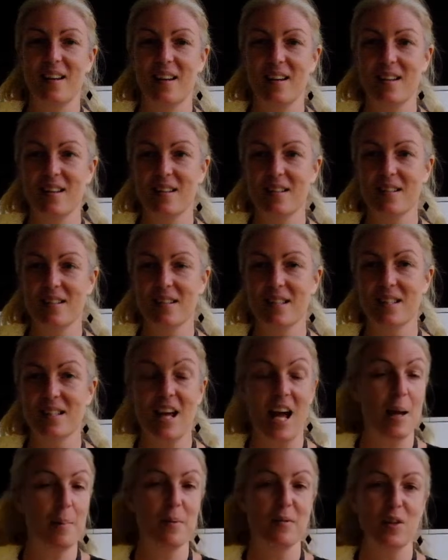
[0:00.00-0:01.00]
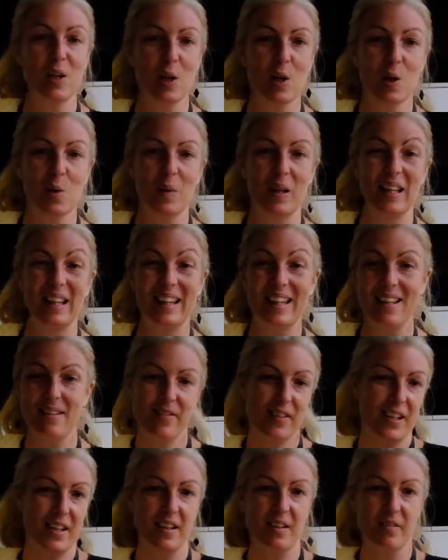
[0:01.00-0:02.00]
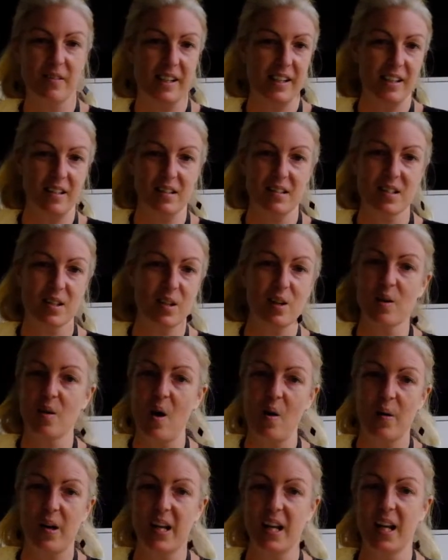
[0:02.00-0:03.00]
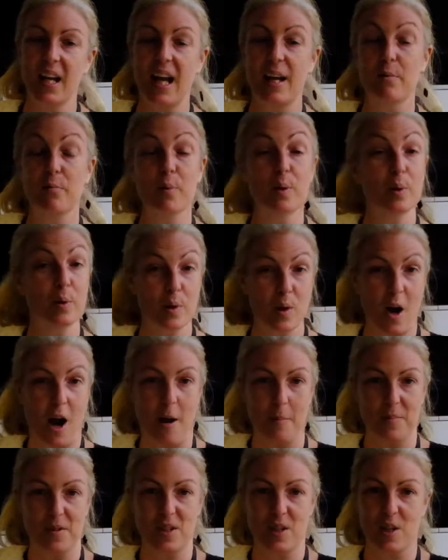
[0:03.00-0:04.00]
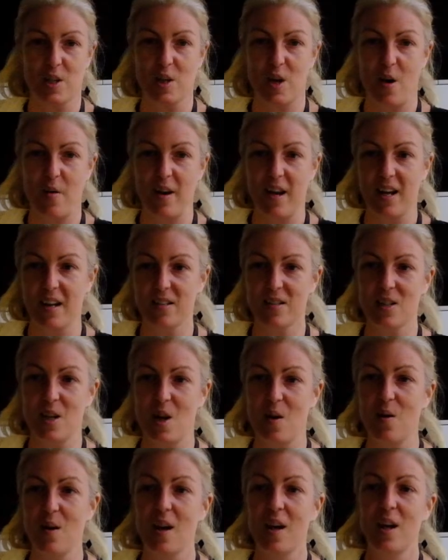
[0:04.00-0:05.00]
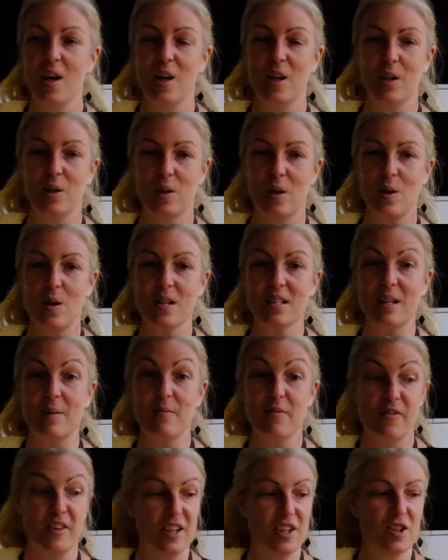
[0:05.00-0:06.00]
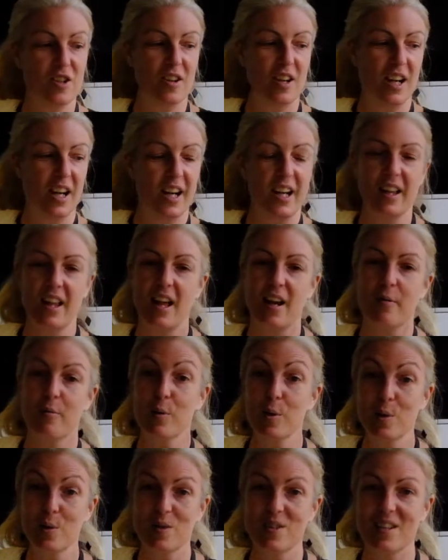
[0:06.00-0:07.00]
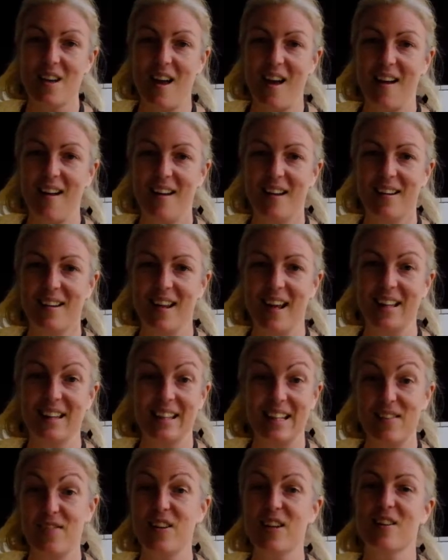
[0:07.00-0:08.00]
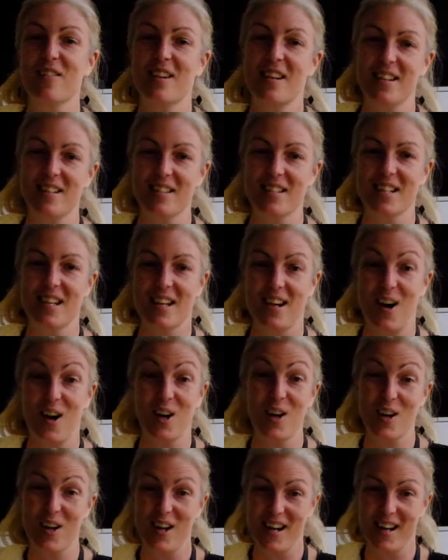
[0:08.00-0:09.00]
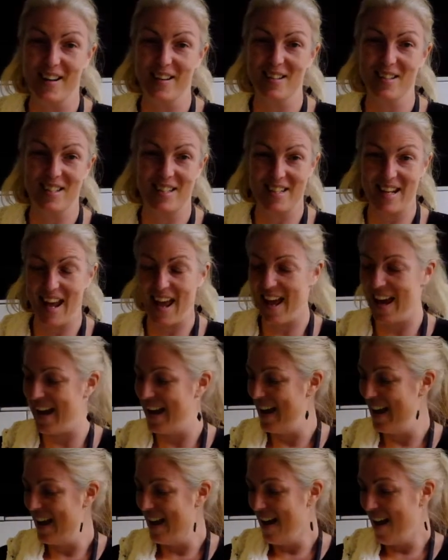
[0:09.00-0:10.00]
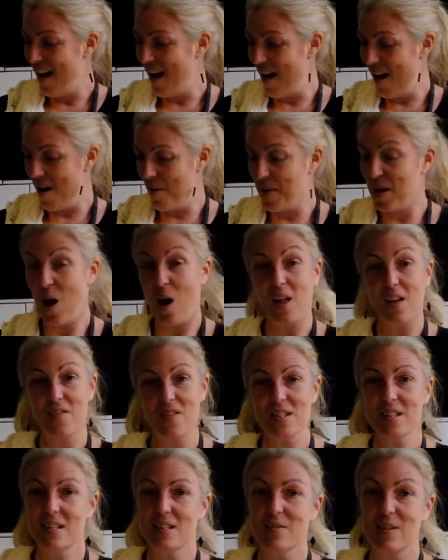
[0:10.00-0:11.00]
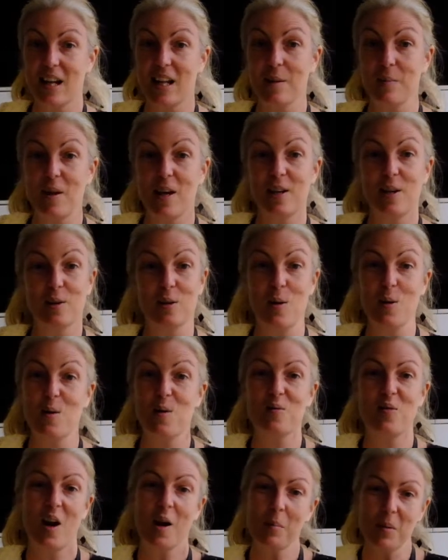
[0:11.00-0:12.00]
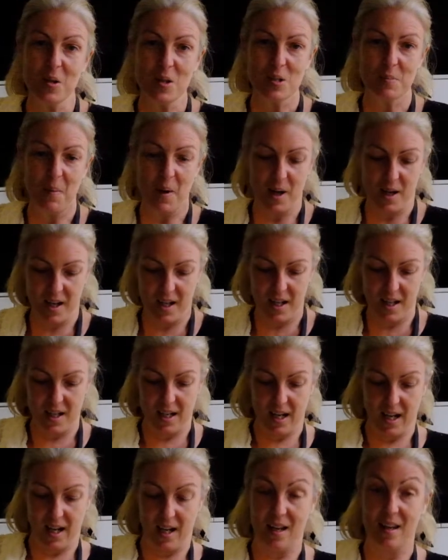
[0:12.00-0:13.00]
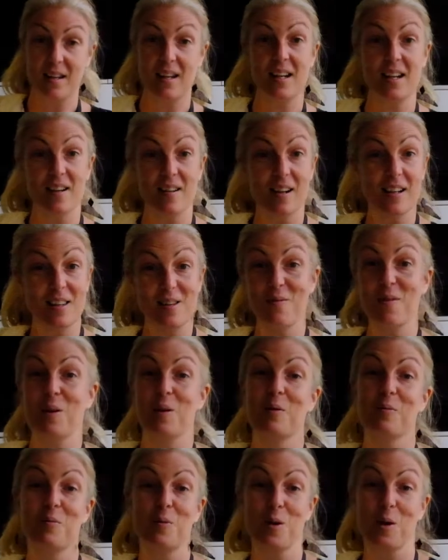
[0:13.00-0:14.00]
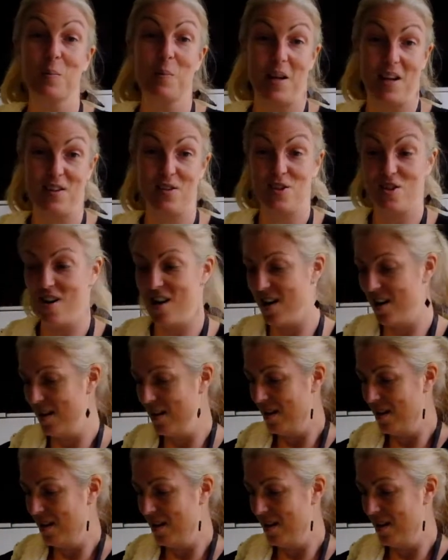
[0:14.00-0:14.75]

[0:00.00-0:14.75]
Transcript: is the time of year when leafy greens are growing and root crops are growing. So you'll notice I'm featuring a lot of roots and leafy greens in our cooking today. And all of this is available at your local farmer's market and here at the Field and Fork Pantry.